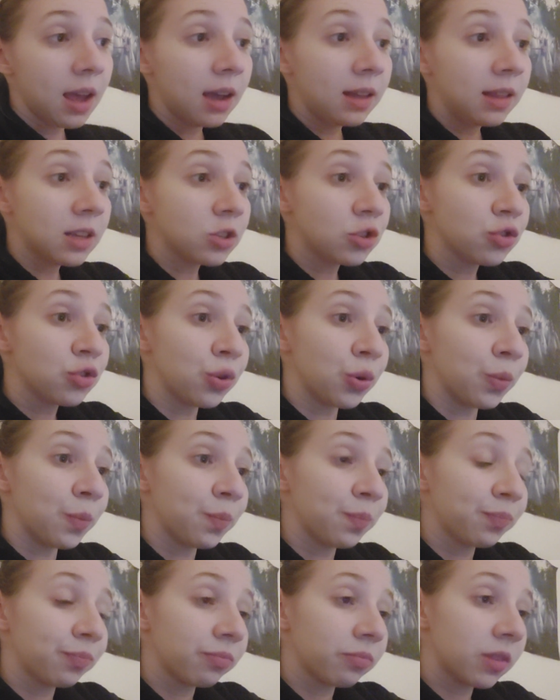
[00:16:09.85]
And that's true.
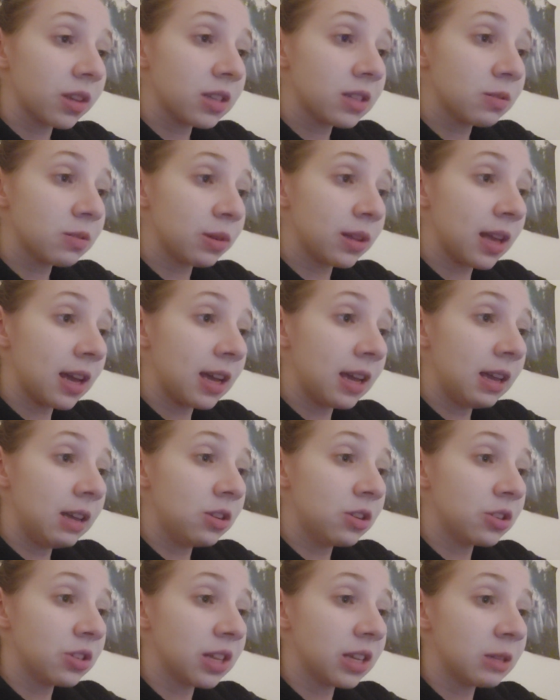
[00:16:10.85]
That's what I
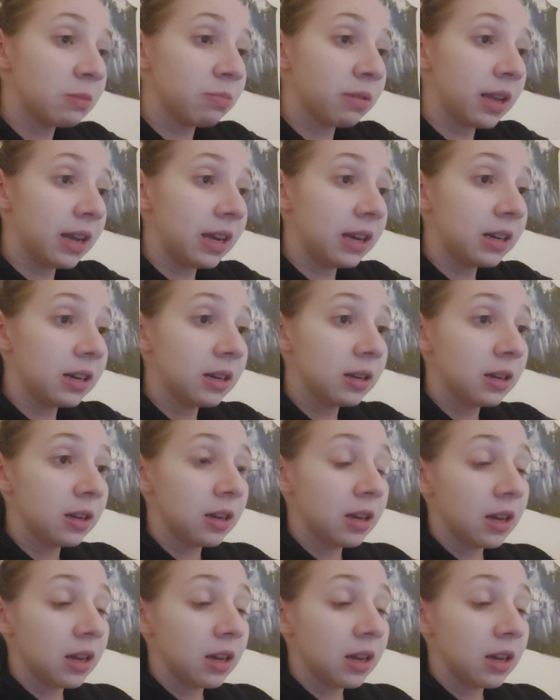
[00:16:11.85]
just explained.